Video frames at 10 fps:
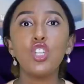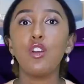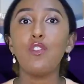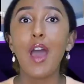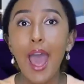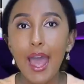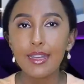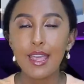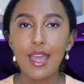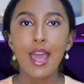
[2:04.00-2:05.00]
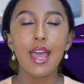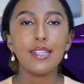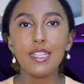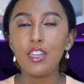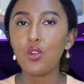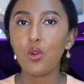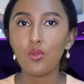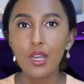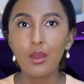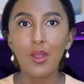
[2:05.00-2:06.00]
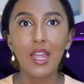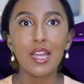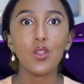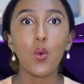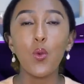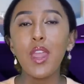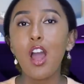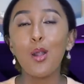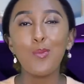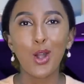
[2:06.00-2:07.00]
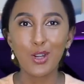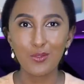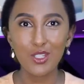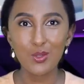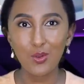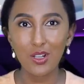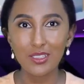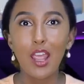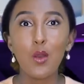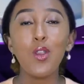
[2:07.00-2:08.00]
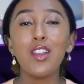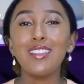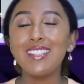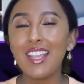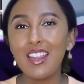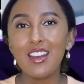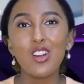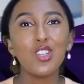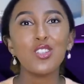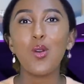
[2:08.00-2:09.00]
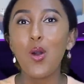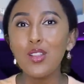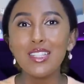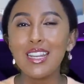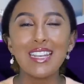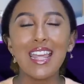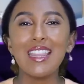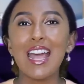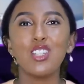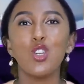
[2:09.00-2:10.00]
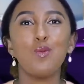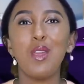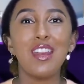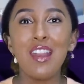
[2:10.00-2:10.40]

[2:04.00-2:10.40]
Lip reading: should have had a seat already because we are part of this world and we are the second largest continent, and that should be